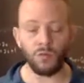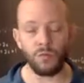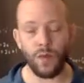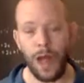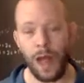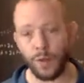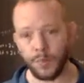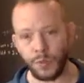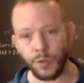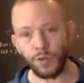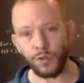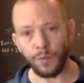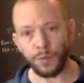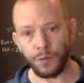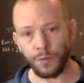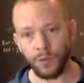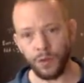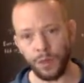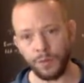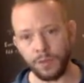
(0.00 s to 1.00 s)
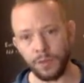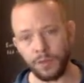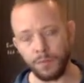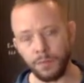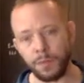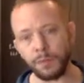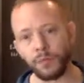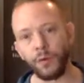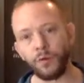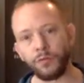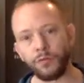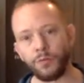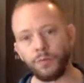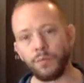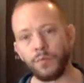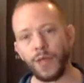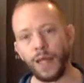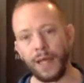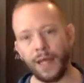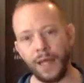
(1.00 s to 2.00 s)
absolutely prohibited people
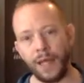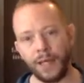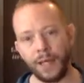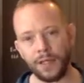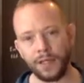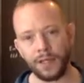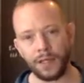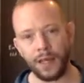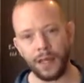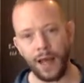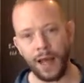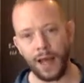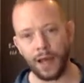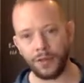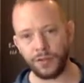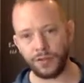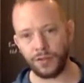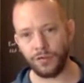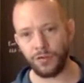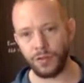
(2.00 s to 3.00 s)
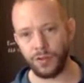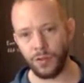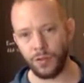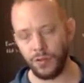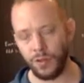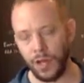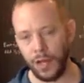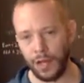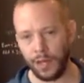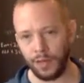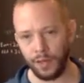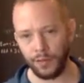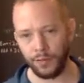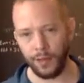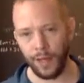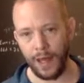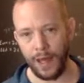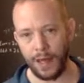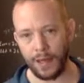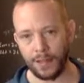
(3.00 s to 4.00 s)
from handing an axe to each other, handing
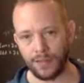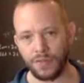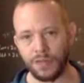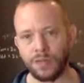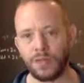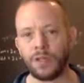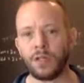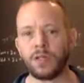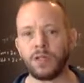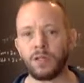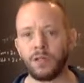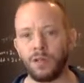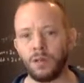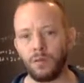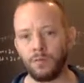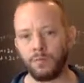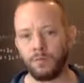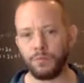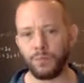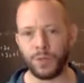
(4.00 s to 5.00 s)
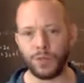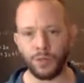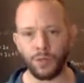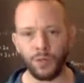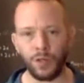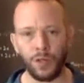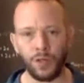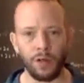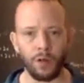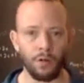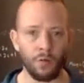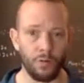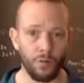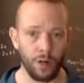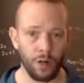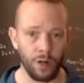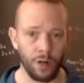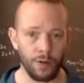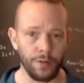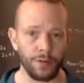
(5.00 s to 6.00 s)
the axe between
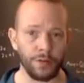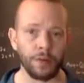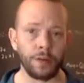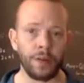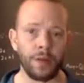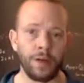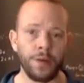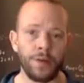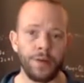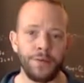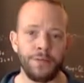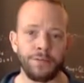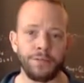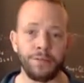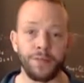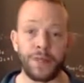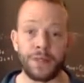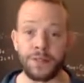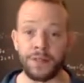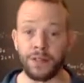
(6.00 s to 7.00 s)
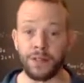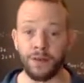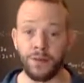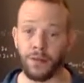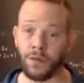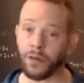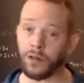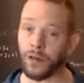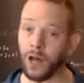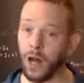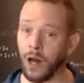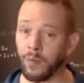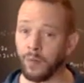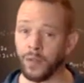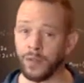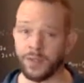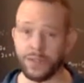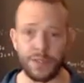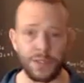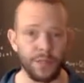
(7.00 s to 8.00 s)
one another. That's another
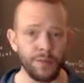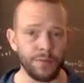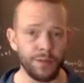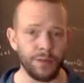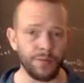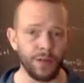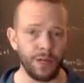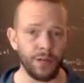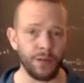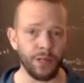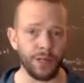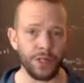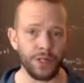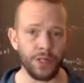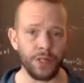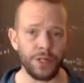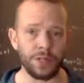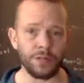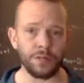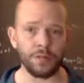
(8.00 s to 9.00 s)
common safety violation